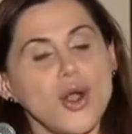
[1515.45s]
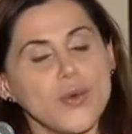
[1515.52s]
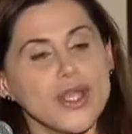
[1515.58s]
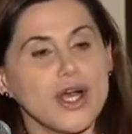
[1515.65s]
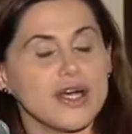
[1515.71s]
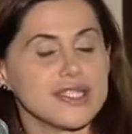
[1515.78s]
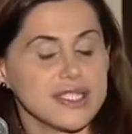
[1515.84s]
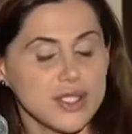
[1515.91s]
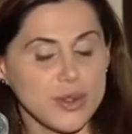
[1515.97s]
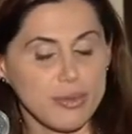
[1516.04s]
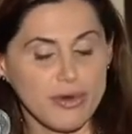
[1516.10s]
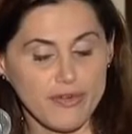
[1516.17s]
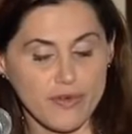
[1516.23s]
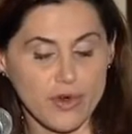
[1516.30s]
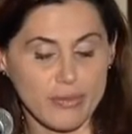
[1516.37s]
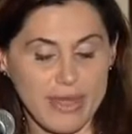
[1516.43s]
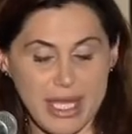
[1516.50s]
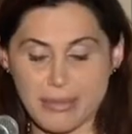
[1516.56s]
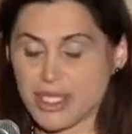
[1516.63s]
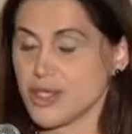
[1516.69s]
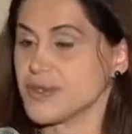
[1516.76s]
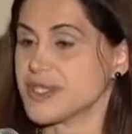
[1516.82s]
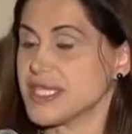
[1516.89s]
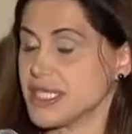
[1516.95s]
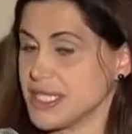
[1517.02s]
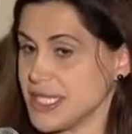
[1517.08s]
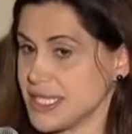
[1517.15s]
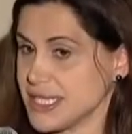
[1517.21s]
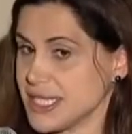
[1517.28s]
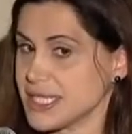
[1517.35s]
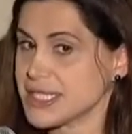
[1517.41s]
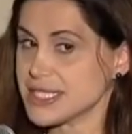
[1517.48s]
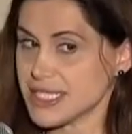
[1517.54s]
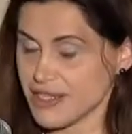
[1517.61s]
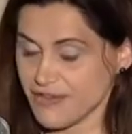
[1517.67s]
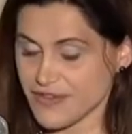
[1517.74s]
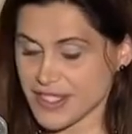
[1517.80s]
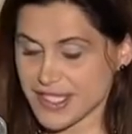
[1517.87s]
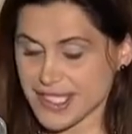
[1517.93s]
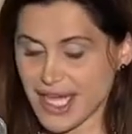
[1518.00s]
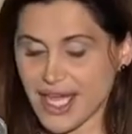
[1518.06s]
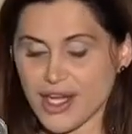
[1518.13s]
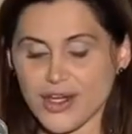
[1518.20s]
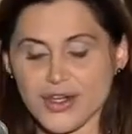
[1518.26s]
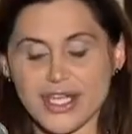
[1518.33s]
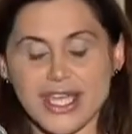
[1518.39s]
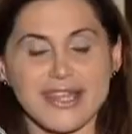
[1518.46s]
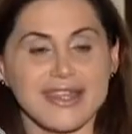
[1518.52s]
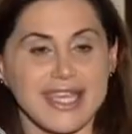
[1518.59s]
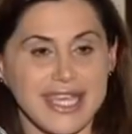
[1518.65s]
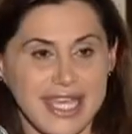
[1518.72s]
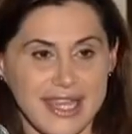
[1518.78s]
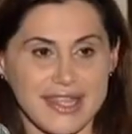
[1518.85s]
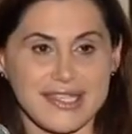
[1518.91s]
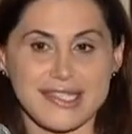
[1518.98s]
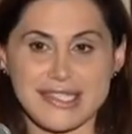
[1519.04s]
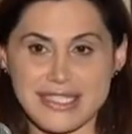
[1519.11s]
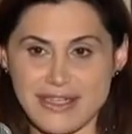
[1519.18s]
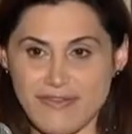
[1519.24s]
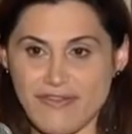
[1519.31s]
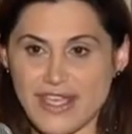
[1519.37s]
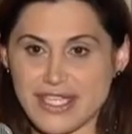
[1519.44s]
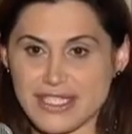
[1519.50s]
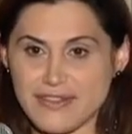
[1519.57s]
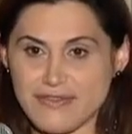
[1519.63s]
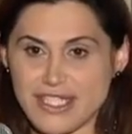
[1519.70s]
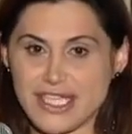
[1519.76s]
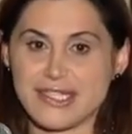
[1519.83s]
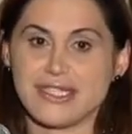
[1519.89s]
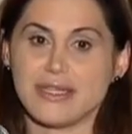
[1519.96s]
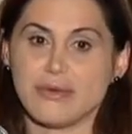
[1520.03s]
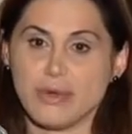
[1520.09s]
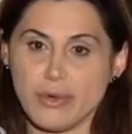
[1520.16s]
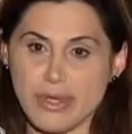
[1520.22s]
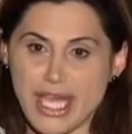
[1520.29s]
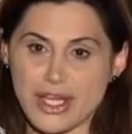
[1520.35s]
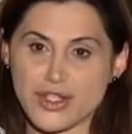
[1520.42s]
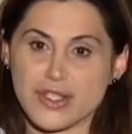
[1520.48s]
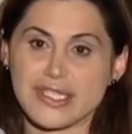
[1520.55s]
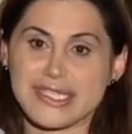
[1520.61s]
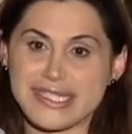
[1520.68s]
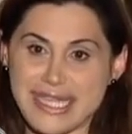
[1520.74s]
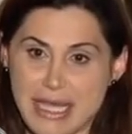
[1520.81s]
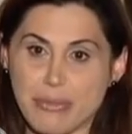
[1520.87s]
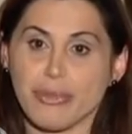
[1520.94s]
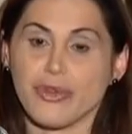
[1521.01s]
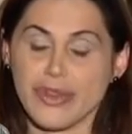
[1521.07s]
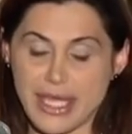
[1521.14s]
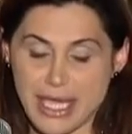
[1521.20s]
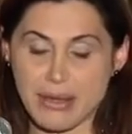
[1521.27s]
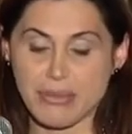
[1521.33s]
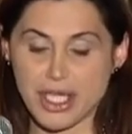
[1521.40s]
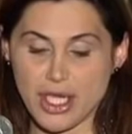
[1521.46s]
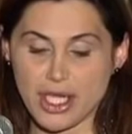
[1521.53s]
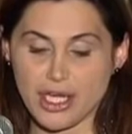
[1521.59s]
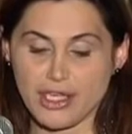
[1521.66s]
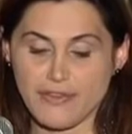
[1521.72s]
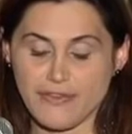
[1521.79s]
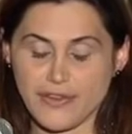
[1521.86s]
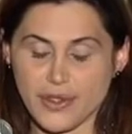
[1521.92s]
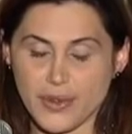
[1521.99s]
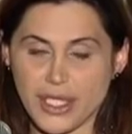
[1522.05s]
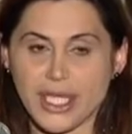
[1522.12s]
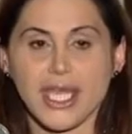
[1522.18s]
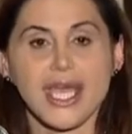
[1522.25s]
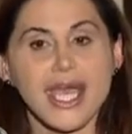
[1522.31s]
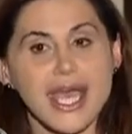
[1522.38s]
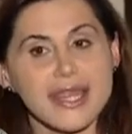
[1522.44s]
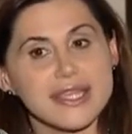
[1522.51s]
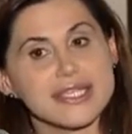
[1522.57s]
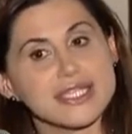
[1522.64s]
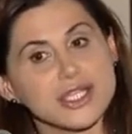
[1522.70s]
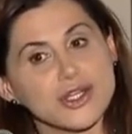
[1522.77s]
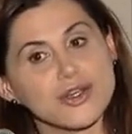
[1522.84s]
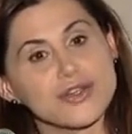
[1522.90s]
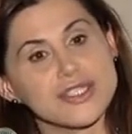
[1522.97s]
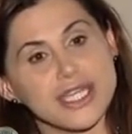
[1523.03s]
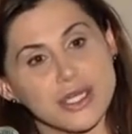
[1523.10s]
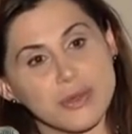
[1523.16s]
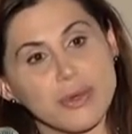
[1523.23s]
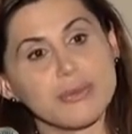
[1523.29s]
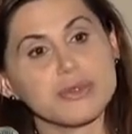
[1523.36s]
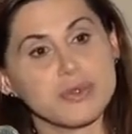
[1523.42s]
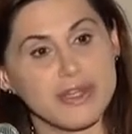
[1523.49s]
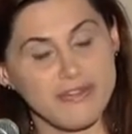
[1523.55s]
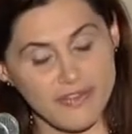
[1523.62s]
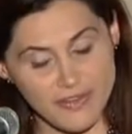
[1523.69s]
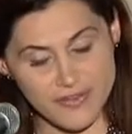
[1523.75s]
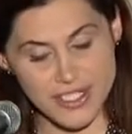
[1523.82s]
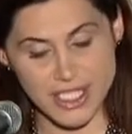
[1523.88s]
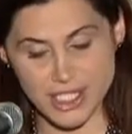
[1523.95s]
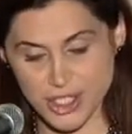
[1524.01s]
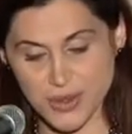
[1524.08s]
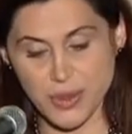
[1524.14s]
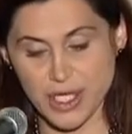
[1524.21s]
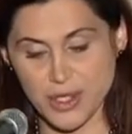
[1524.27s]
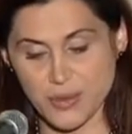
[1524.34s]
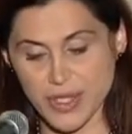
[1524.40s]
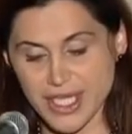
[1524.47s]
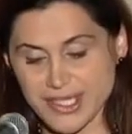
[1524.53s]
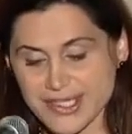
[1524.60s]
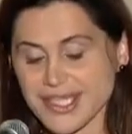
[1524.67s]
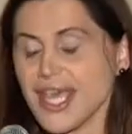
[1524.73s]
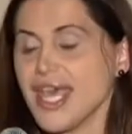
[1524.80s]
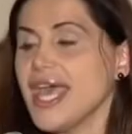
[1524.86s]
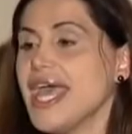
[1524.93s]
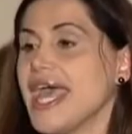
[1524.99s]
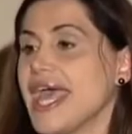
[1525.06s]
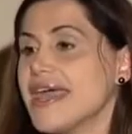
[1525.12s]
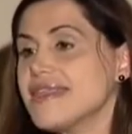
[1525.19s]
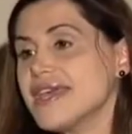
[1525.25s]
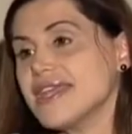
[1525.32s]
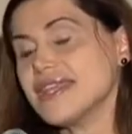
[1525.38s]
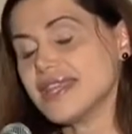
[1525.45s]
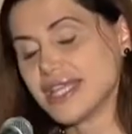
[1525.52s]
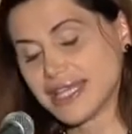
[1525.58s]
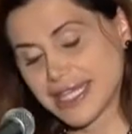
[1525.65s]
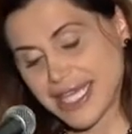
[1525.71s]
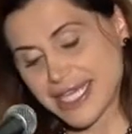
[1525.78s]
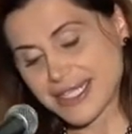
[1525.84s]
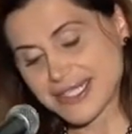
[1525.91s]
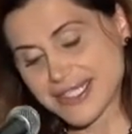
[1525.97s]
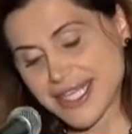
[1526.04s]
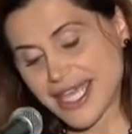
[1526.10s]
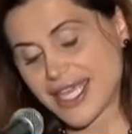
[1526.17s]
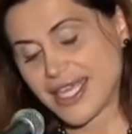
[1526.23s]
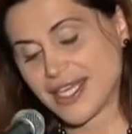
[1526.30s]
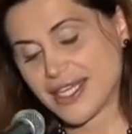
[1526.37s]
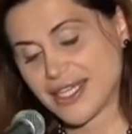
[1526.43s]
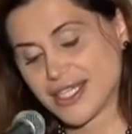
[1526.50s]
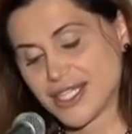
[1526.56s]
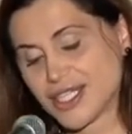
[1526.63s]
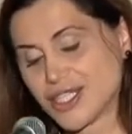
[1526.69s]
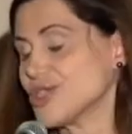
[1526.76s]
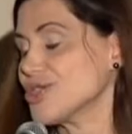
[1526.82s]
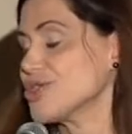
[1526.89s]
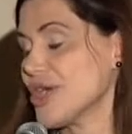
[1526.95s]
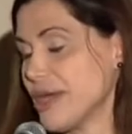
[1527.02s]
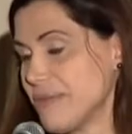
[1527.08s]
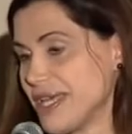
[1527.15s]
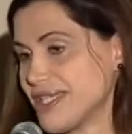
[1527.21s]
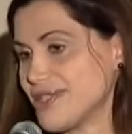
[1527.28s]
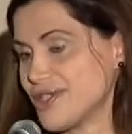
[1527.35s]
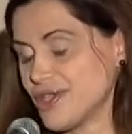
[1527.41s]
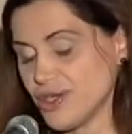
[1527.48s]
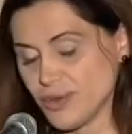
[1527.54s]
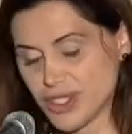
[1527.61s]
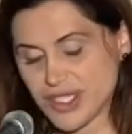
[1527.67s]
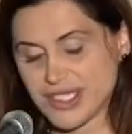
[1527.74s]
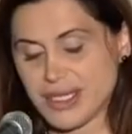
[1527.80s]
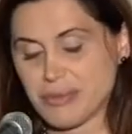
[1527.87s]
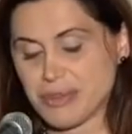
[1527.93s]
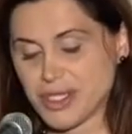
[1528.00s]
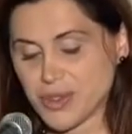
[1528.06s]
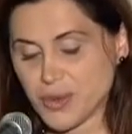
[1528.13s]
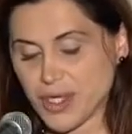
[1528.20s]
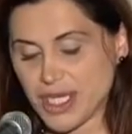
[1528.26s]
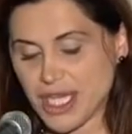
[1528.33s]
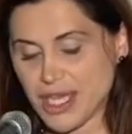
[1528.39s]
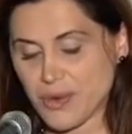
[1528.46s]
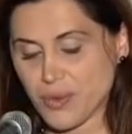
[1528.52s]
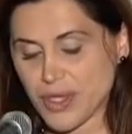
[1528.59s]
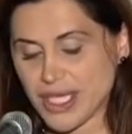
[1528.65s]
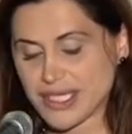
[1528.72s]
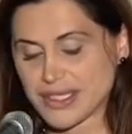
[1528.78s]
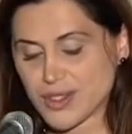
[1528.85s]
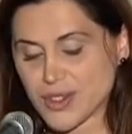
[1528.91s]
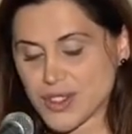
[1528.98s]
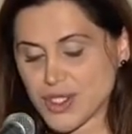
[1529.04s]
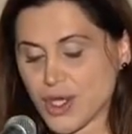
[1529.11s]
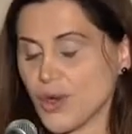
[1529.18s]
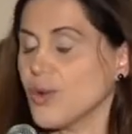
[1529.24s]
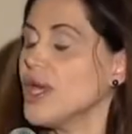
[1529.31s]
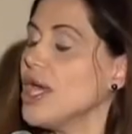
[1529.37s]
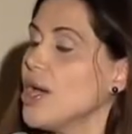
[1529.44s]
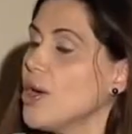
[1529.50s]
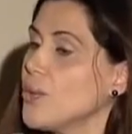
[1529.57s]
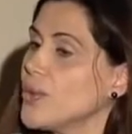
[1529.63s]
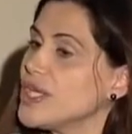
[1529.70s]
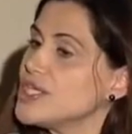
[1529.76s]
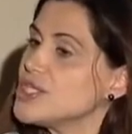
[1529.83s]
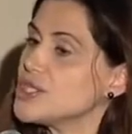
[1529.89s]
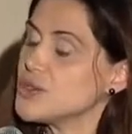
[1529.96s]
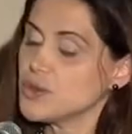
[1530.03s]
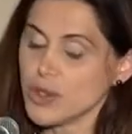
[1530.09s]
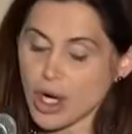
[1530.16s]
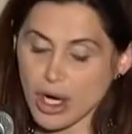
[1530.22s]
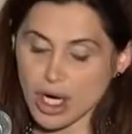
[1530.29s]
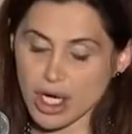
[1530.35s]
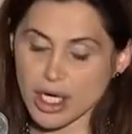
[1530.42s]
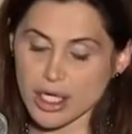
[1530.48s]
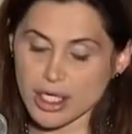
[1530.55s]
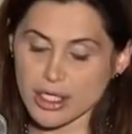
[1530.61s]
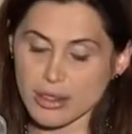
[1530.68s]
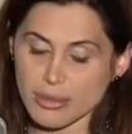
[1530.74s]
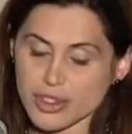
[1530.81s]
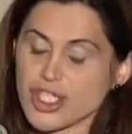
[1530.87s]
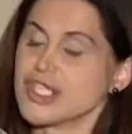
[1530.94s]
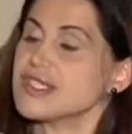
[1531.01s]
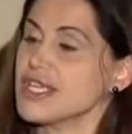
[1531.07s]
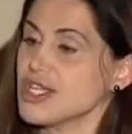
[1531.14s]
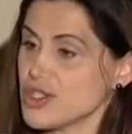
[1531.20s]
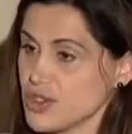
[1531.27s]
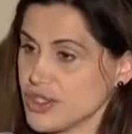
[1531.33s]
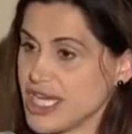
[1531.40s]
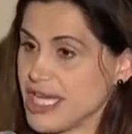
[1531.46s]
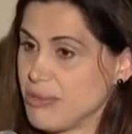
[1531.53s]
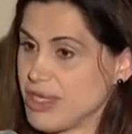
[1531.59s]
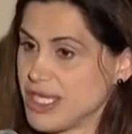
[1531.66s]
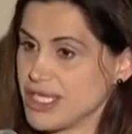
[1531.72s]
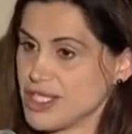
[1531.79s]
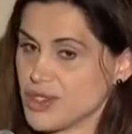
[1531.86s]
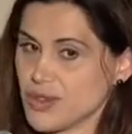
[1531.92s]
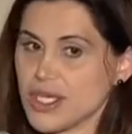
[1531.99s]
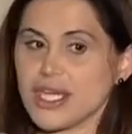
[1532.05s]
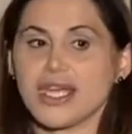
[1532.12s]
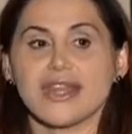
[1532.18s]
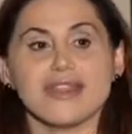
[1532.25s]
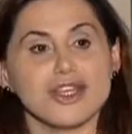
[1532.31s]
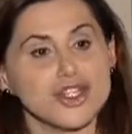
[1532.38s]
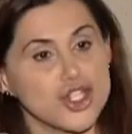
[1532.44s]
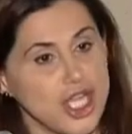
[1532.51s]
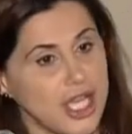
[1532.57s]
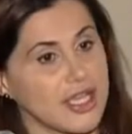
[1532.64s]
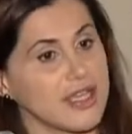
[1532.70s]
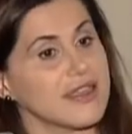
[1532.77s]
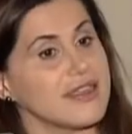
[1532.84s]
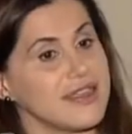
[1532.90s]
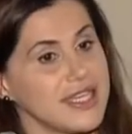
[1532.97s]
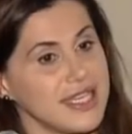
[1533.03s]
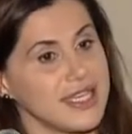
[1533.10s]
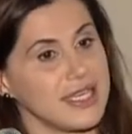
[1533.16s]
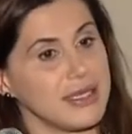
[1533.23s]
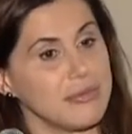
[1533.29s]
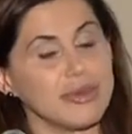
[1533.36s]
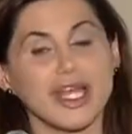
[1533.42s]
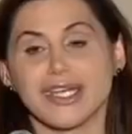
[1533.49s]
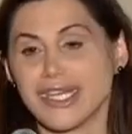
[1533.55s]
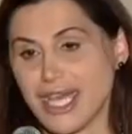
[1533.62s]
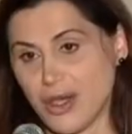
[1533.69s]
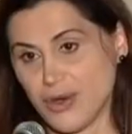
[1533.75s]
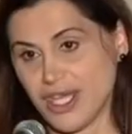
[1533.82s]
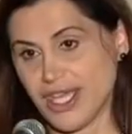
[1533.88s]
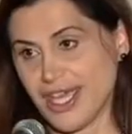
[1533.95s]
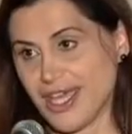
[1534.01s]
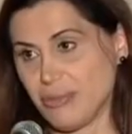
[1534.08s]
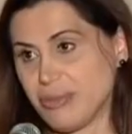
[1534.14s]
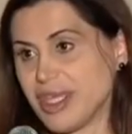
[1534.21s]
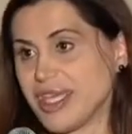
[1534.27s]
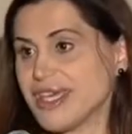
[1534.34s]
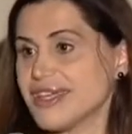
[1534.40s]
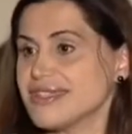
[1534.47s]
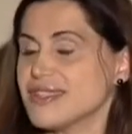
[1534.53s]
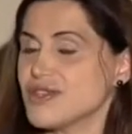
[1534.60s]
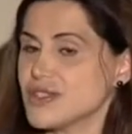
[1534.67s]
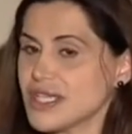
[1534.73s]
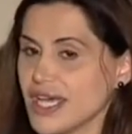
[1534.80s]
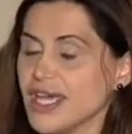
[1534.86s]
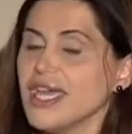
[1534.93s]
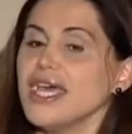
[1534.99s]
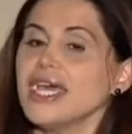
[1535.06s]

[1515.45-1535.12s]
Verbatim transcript: We also perform amniocentesis if desired, and again, this is an invasive testing where we actually sample the amniotic fluid, and this occurs anywhere between 15 to 20 weeks. And then in the late second trimester, which is up to 28 weeks or so, we do our gestational diabetes screen and then check the blood count again because there's a